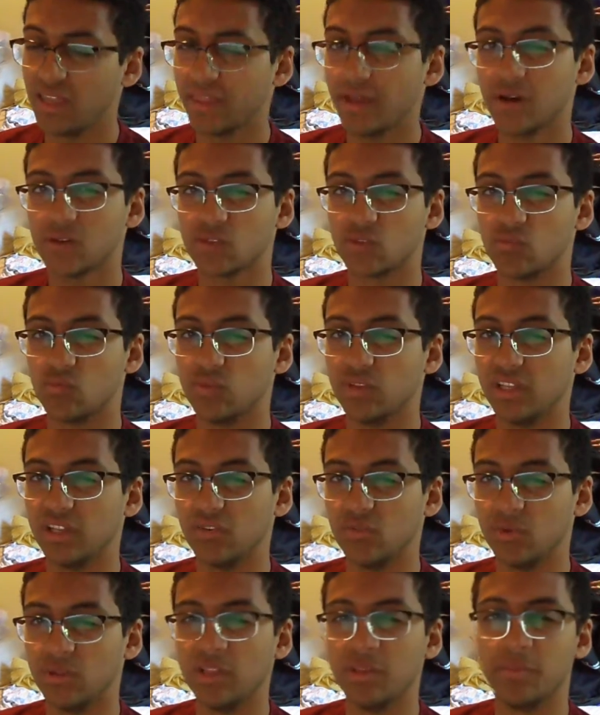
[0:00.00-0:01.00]
was a
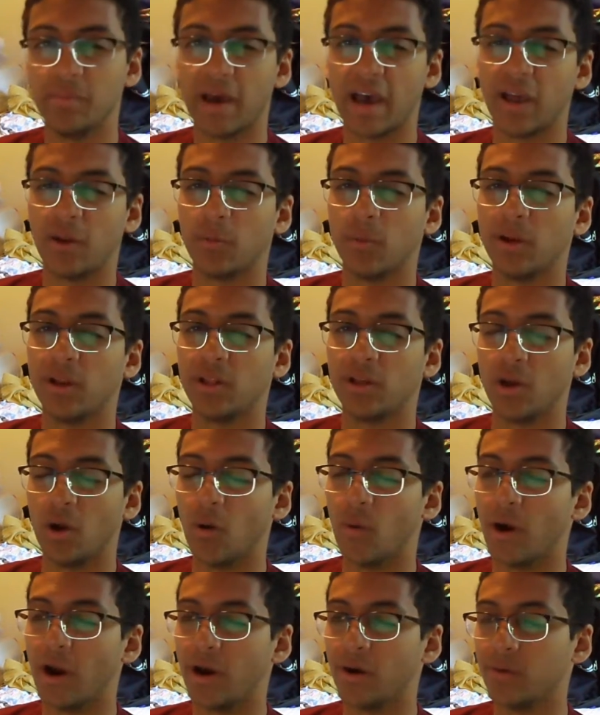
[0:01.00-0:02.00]
really really bad way to
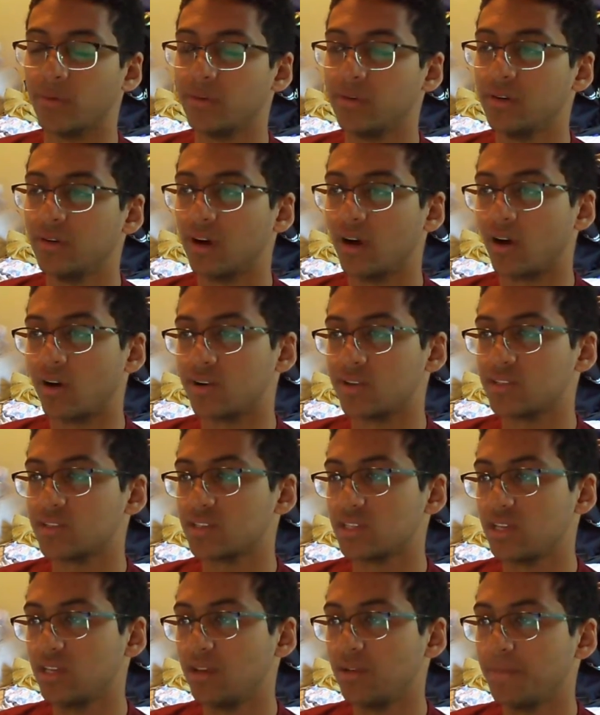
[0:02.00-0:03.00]
go out.
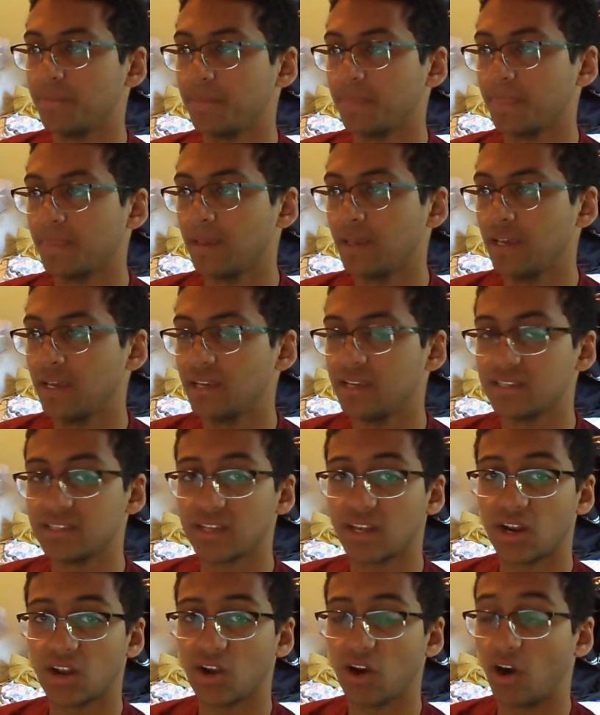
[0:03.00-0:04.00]
Honestly,
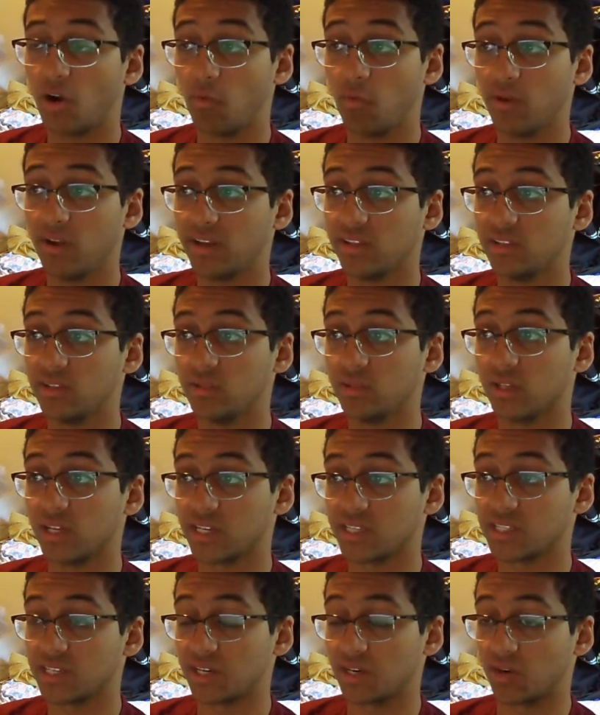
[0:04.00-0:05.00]
Senegal. I really do
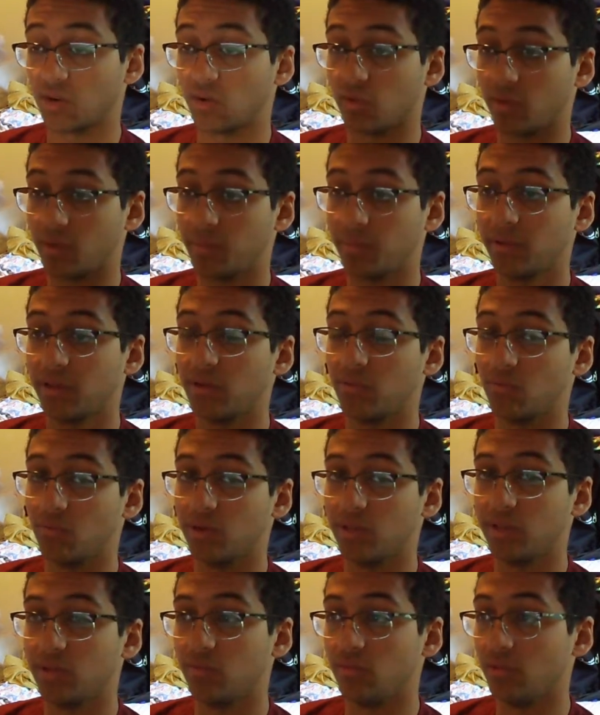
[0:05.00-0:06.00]
like Senegal. They played
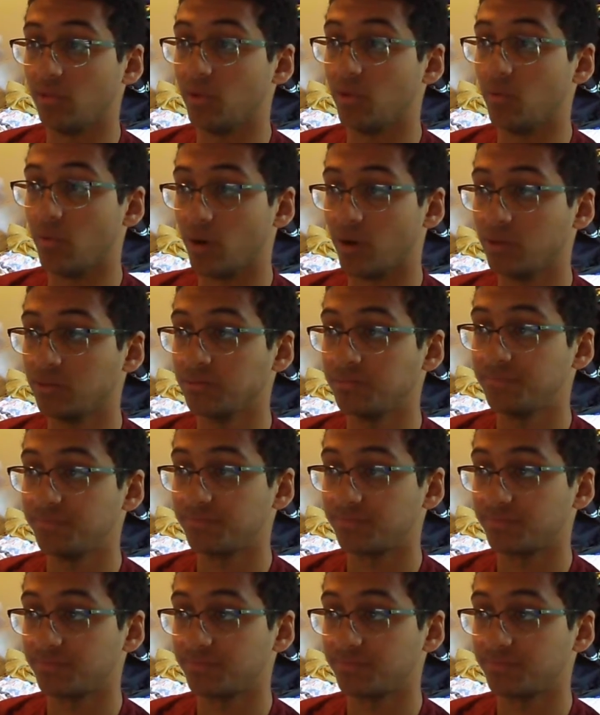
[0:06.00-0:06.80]
really really well.